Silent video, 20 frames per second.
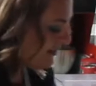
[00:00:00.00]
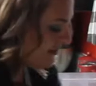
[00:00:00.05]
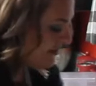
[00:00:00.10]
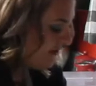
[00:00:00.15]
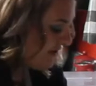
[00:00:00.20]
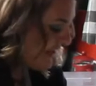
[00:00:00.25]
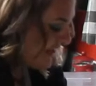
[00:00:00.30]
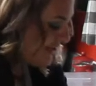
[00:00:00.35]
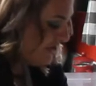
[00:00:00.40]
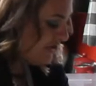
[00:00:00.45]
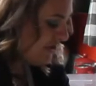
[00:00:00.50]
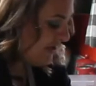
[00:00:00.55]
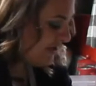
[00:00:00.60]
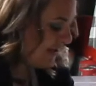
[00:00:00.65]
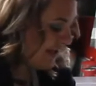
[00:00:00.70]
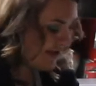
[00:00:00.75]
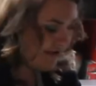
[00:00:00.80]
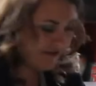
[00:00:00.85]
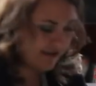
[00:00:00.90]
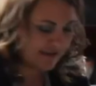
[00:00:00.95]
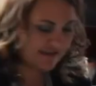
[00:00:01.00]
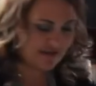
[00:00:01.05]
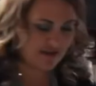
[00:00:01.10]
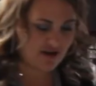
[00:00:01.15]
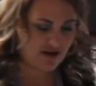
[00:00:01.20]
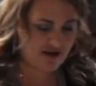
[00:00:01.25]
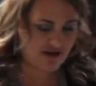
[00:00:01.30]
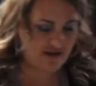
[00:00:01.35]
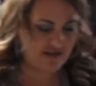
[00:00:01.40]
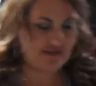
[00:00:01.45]
the little eggshell out, it's
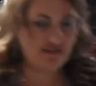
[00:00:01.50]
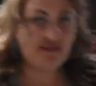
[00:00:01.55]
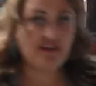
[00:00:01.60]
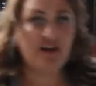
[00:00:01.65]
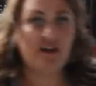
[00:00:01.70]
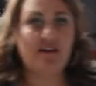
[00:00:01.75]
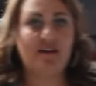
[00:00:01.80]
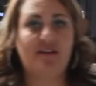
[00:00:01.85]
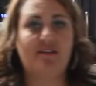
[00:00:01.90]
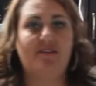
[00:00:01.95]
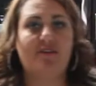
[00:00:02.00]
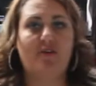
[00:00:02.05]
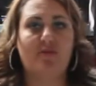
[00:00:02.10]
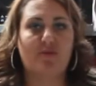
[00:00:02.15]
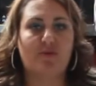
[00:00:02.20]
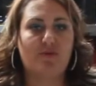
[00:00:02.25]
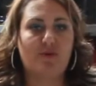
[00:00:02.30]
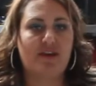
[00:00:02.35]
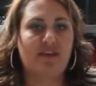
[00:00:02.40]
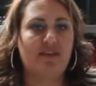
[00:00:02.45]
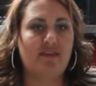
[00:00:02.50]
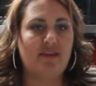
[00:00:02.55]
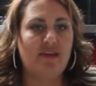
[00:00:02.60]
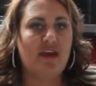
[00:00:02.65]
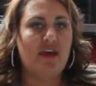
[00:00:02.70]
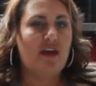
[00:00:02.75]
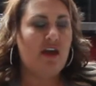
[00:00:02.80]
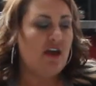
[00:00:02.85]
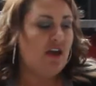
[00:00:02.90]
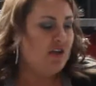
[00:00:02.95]
gone, it's done, it's over with.
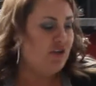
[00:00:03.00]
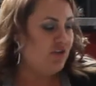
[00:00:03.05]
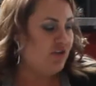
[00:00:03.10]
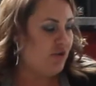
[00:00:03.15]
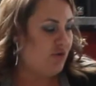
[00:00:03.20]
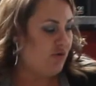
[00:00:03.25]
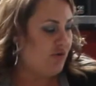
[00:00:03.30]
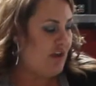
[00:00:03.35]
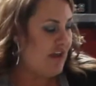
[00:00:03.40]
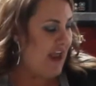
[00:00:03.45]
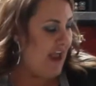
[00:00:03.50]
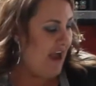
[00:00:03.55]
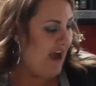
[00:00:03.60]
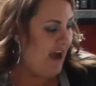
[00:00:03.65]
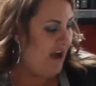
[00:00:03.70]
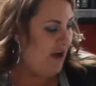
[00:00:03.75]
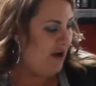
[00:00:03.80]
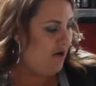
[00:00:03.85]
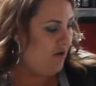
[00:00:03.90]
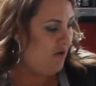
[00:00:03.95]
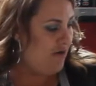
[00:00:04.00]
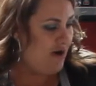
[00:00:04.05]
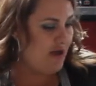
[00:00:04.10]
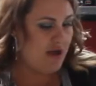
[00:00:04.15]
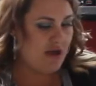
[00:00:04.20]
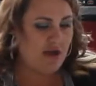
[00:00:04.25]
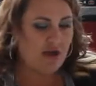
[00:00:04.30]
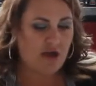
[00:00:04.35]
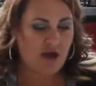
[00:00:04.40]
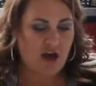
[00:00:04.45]
So now
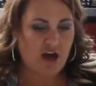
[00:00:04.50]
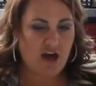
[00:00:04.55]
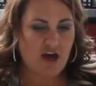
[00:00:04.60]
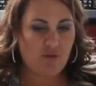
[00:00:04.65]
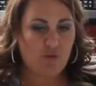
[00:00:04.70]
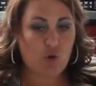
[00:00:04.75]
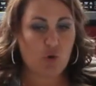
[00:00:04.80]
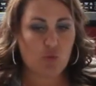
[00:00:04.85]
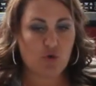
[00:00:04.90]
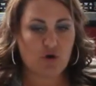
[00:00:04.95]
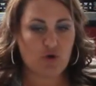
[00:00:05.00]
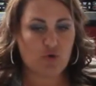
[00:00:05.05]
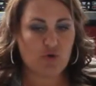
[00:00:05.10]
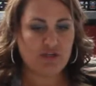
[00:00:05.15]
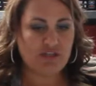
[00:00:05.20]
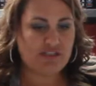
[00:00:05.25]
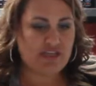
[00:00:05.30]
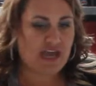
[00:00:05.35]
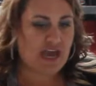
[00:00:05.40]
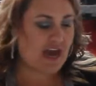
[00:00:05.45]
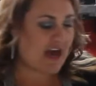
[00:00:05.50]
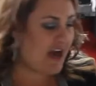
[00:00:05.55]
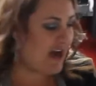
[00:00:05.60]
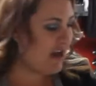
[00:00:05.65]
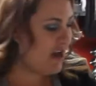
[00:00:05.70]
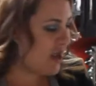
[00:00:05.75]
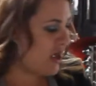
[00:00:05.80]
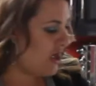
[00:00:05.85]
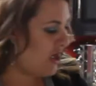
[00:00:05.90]
we're going to add